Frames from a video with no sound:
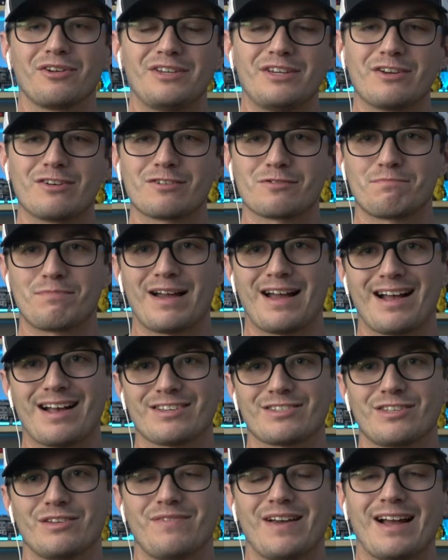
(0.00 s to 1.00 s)
In years
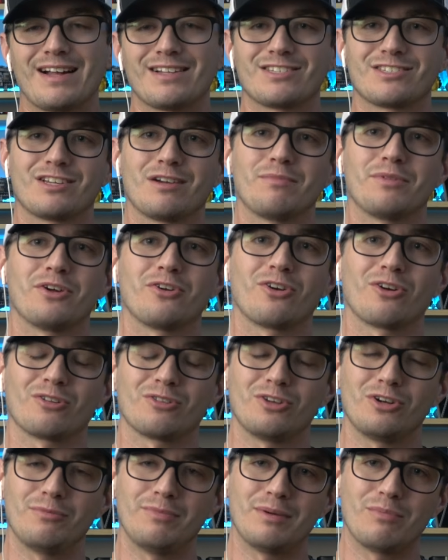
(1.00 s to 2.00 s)
past, they've had some that are a
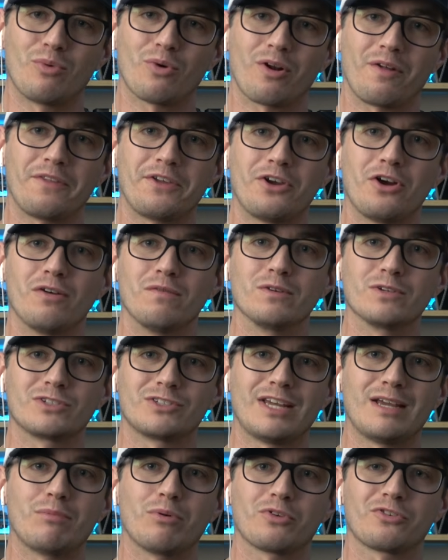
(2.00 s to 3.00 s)
little bit more on the
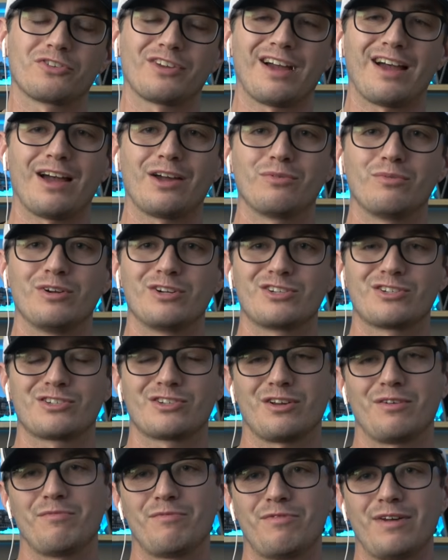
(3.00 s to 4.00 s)
overstable side, which
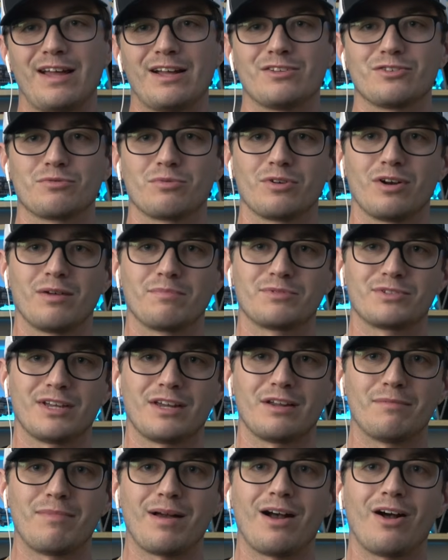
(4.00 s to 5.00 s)
some fans were
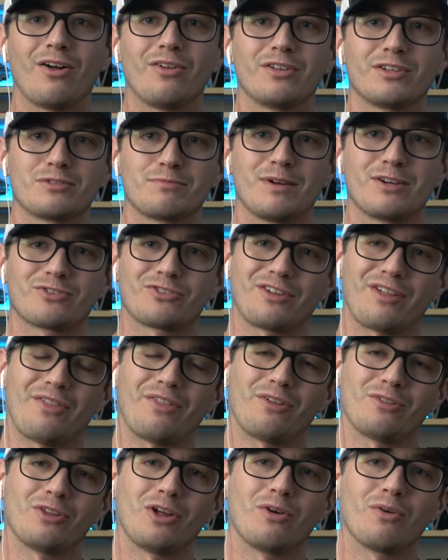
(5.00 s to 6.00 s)
upset about, especially on
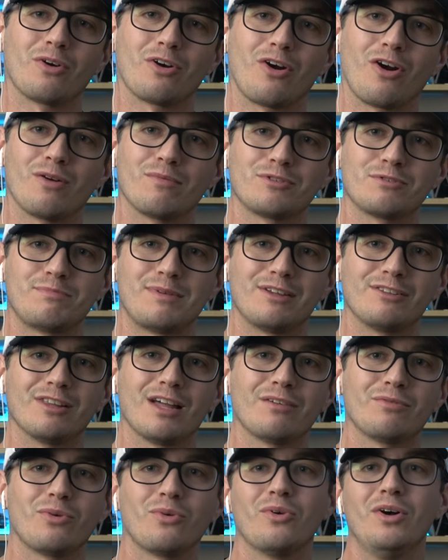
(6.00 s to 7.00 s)
the lower arm speed
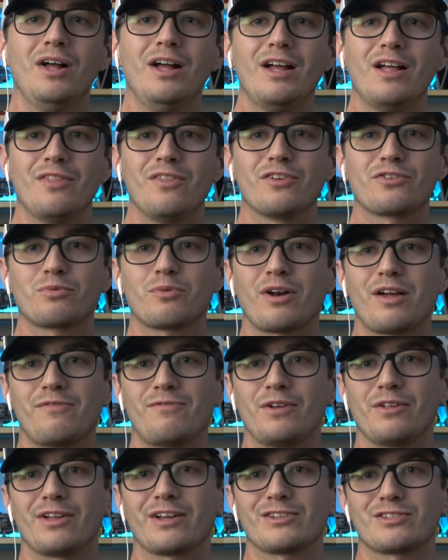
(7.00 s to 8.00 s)
level. This one I
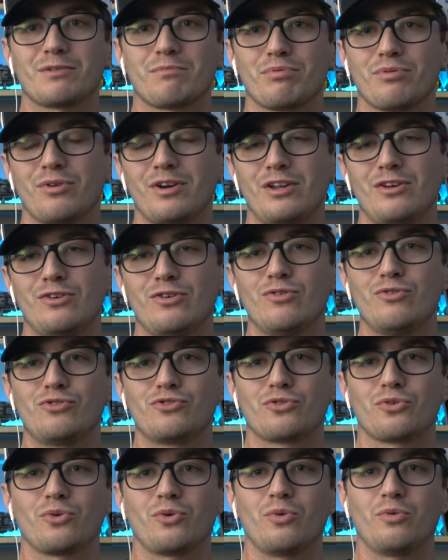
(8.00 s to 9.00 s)
feel like is a pretty
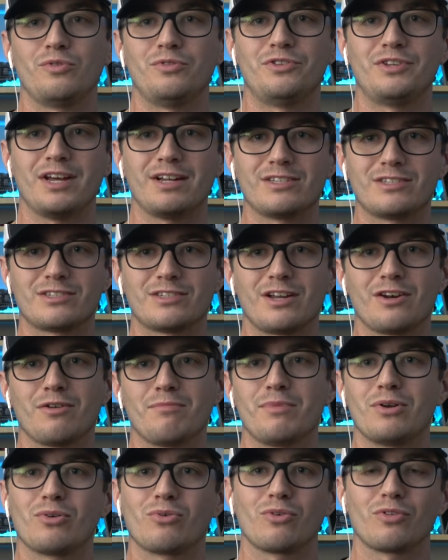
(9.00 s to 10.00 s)
neutral, dead center,
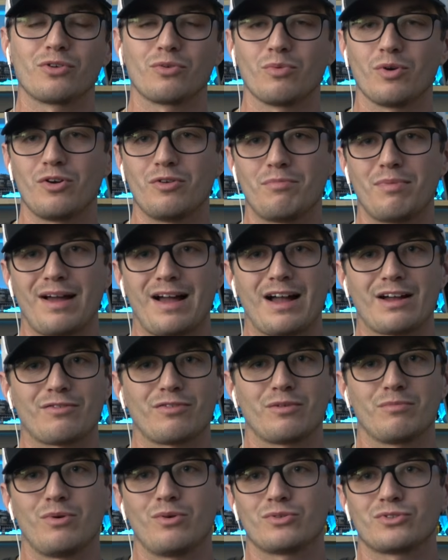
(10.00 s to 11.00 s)
middle of the road pack
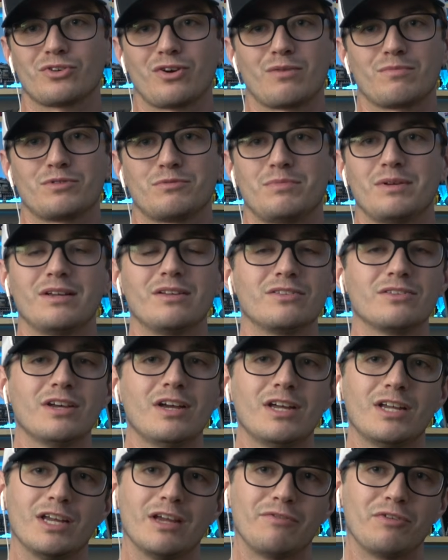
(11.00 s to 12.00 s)
for most arm speeds.
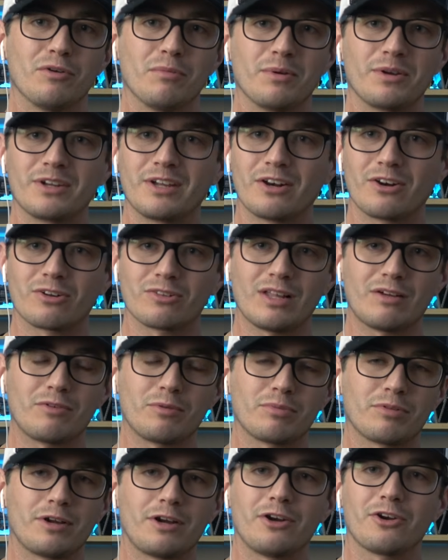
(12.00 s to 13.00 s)
If you're a beginner
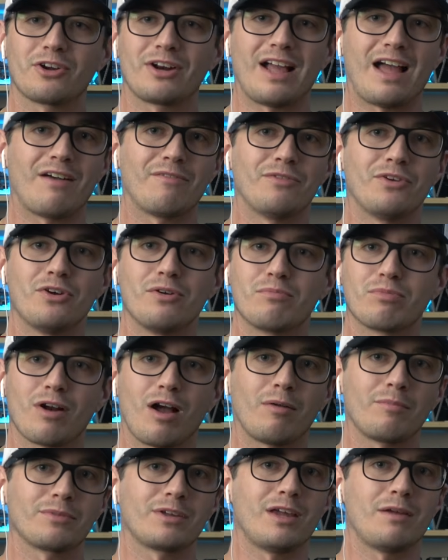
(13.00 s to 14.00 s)
level player, you're going to have no
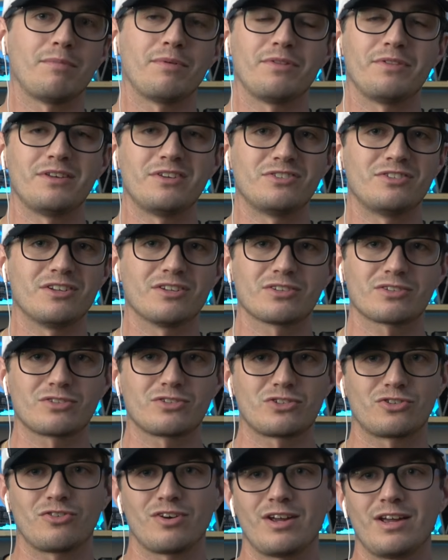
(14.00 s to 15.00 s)
problem keeping these
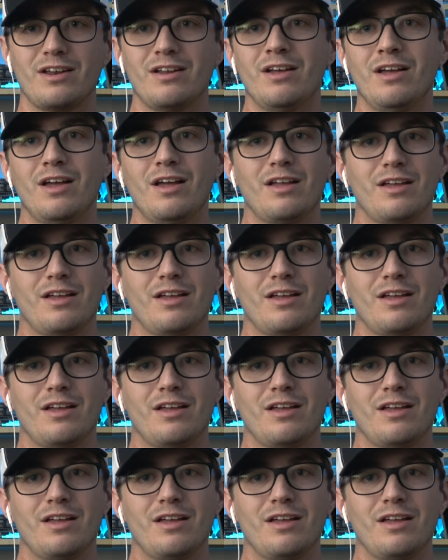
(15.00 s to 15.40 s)
discs straight.